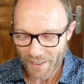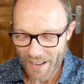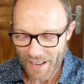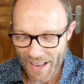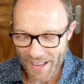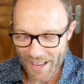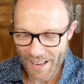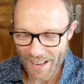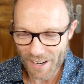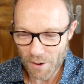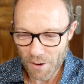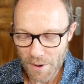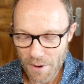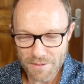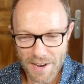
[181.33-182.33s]
and I
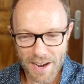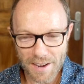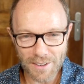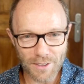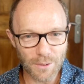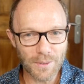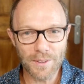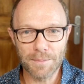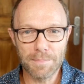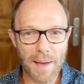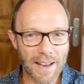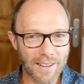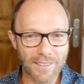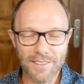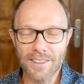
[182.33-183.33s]
went around in all these
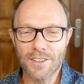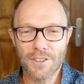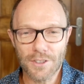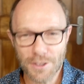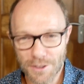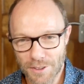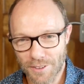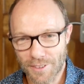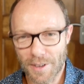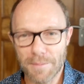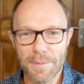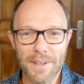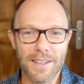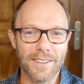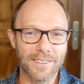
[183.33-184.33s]
banks and insurance
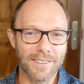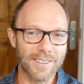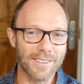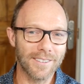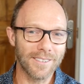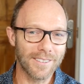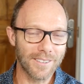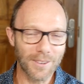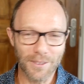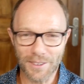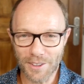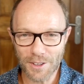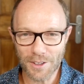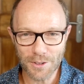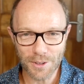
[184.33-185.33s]
companies and all the
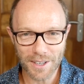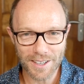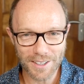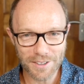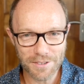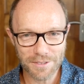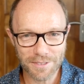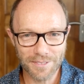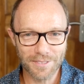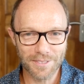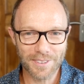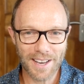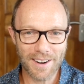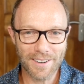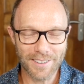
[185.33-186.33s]
usual kind of
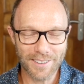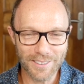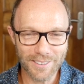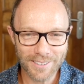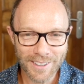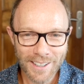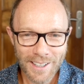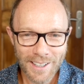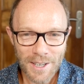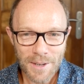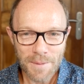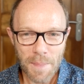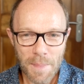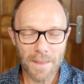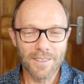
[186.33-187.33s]
characters,
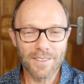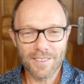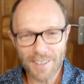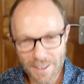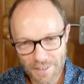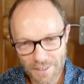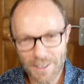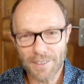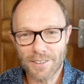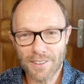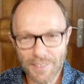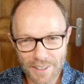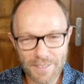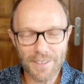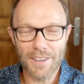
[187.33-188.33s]
and CV after
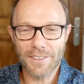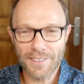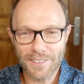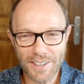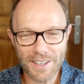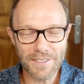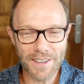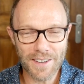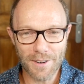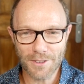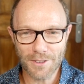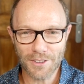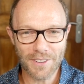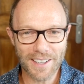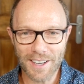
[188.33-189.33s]
CV after CV. And I was
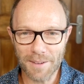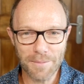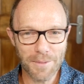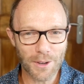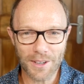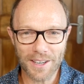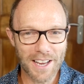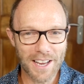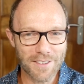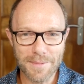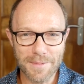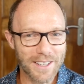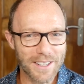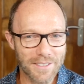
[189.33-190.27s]
just thinking, I'm not going to hear from any of